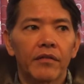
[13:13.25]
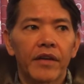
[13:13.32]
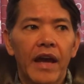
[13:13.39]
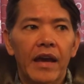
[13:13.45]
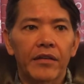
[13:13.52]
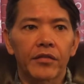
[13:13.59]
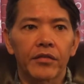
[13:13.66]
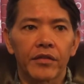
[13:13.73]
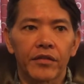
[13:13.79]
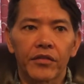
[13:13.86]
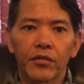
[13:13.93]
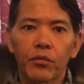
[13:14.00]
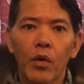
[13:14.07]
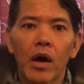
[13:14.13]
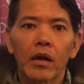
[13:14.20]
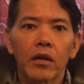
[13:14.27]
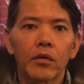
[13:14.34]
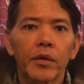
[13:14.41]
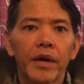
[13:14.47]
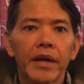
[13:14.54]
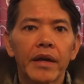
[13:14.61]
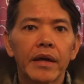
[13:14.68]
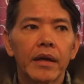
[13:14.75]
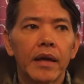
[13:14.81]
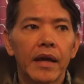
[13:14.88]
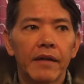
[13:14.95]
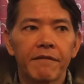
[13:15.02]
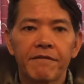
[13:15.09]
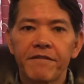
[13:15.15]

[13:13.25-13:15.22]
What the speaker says: actually swallowing it and